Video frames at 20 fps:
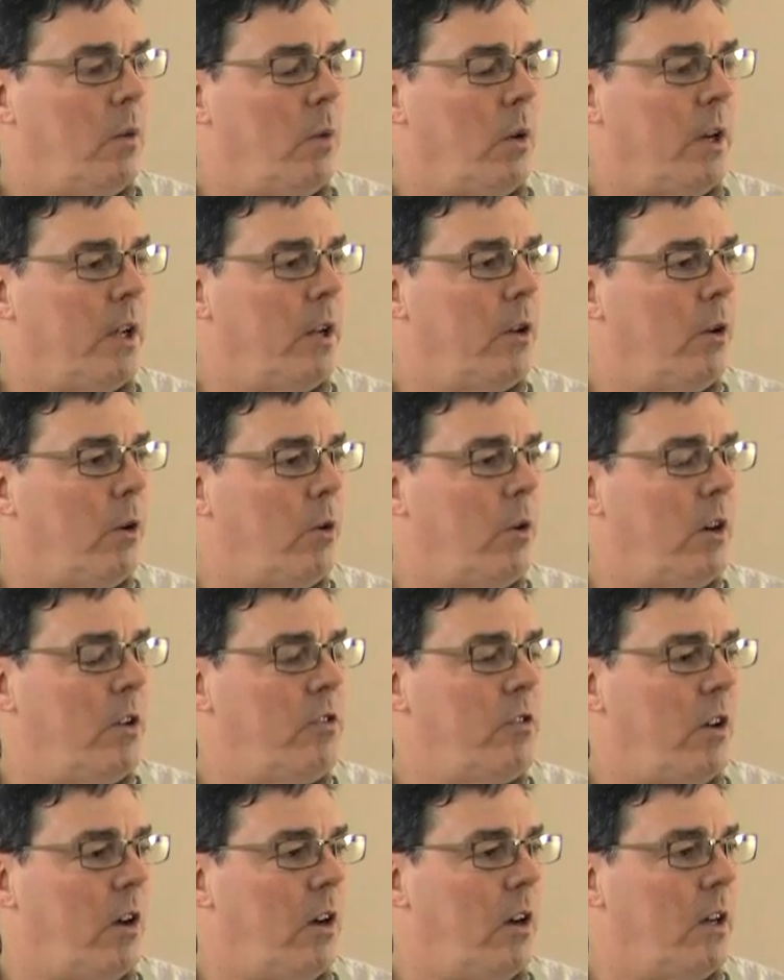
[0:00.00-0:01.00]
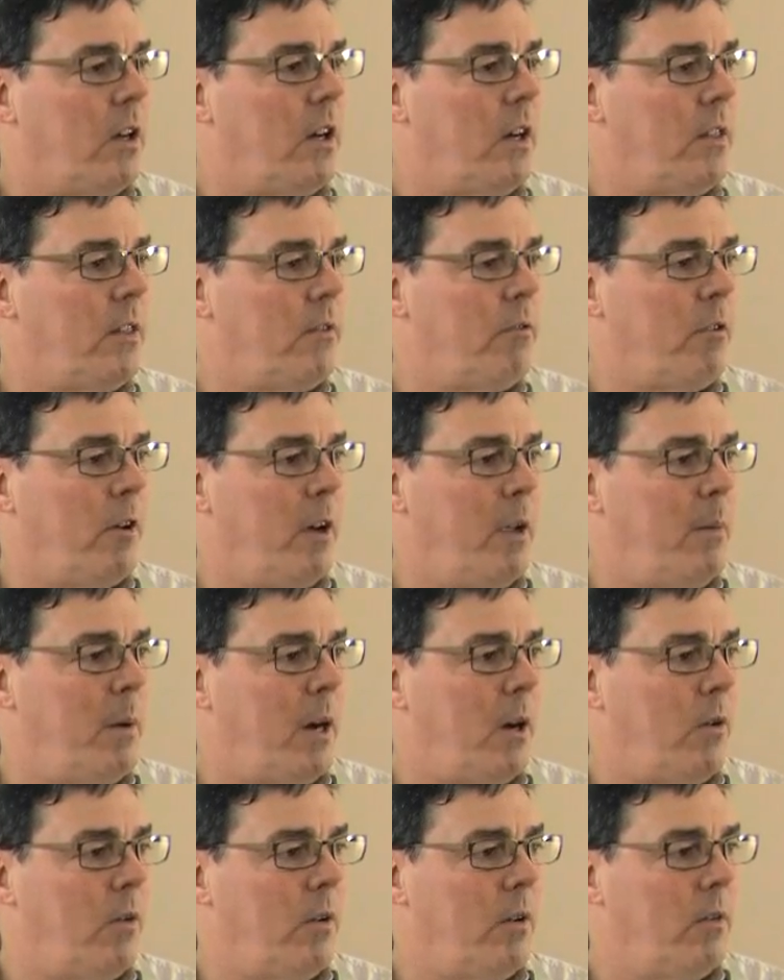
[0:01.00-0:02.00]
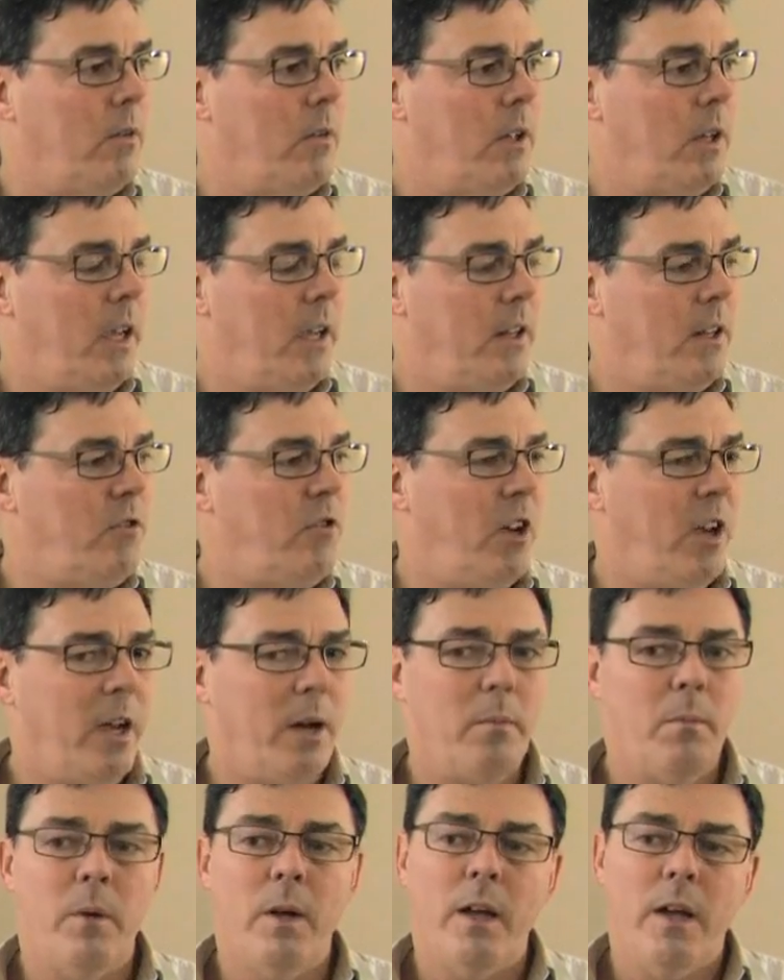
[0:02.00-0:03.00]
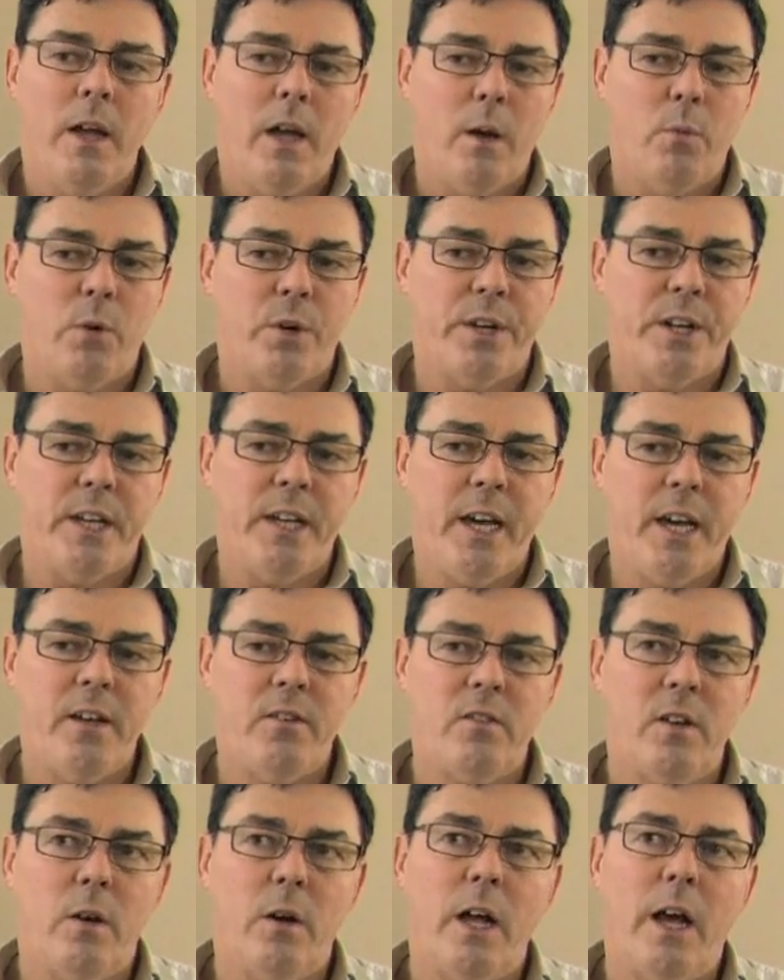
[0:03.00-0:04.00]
we're going to go to our saw and cut the frame out and the jamb, and we're going to case it.